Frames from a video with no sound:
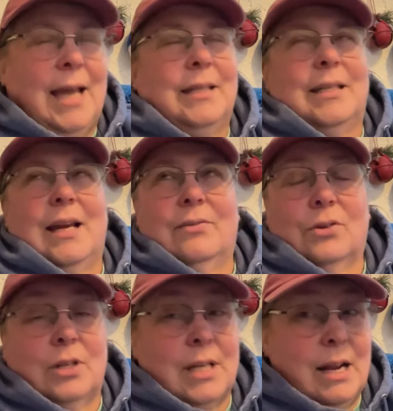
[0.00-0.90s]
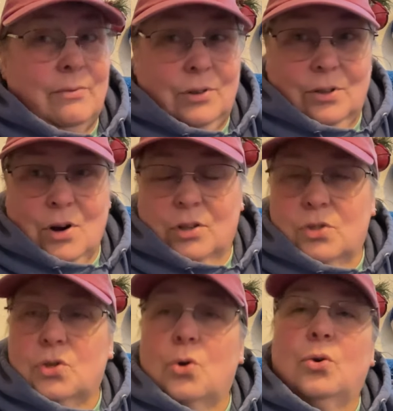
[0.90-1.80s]
and ever and ever are
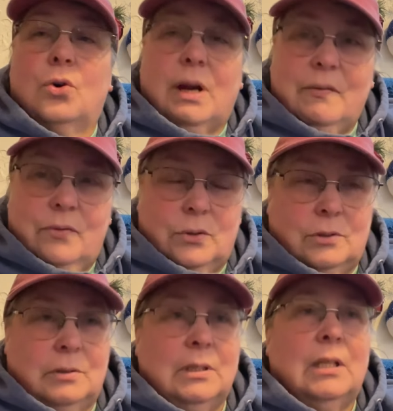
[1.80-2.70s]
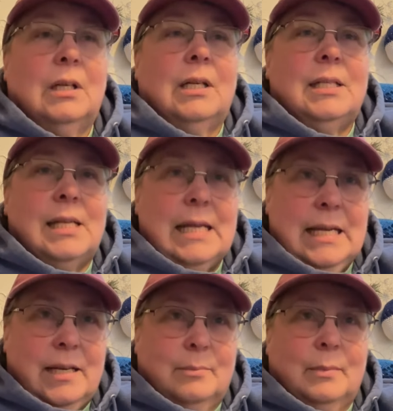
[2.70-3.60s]
so grateful to
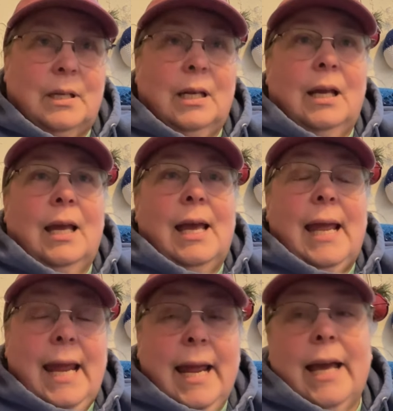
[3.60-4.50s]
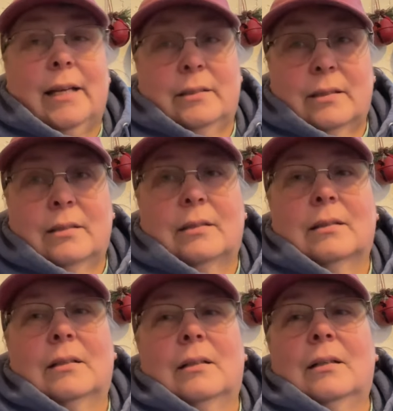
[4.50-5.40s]
him. And
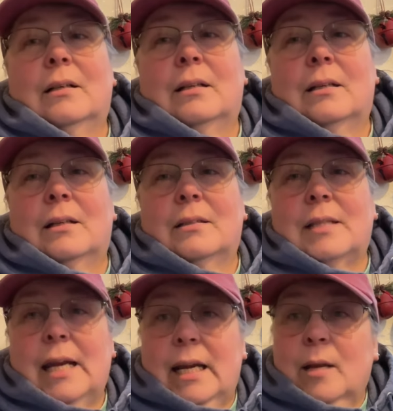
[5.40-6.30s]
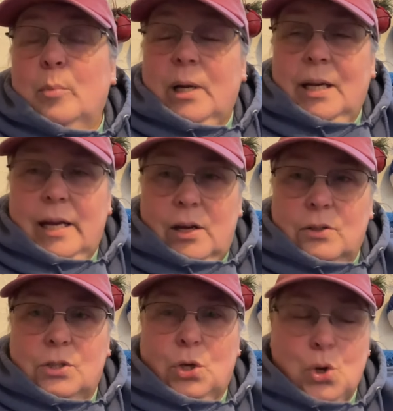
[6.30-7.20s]
to anybody
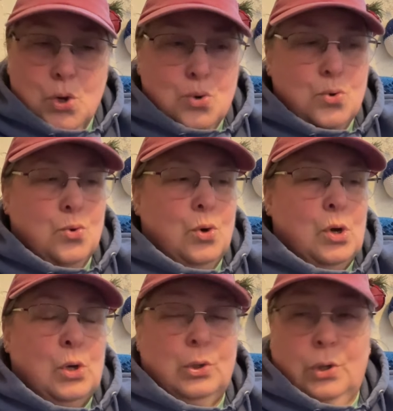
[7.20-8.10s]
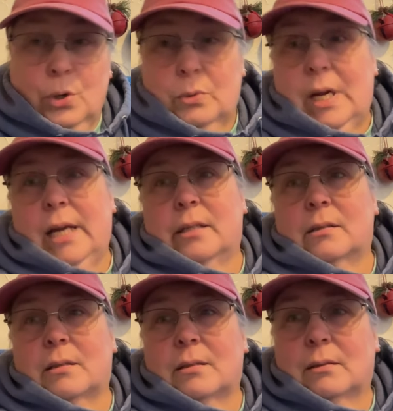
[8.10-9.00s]
else who
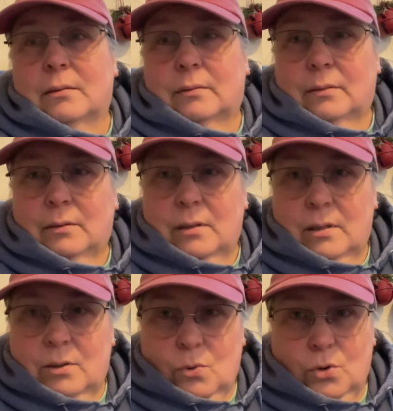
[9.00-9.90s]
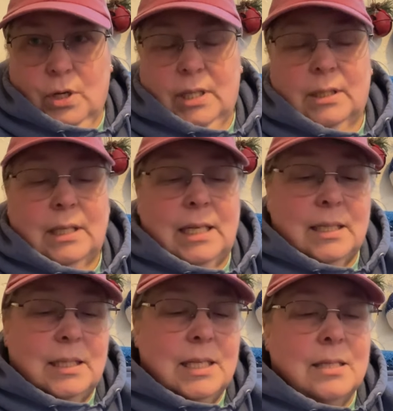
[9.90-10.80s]
donates an organ,
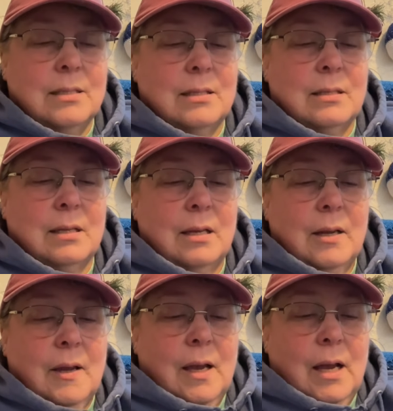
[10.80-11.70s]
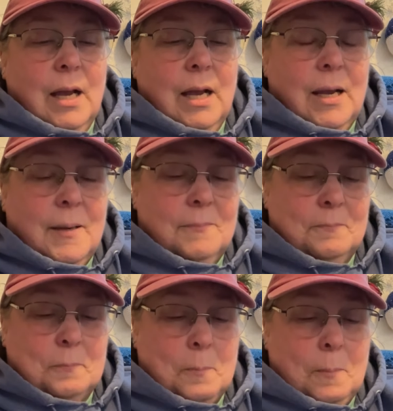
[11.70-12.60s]
kidneys. Um,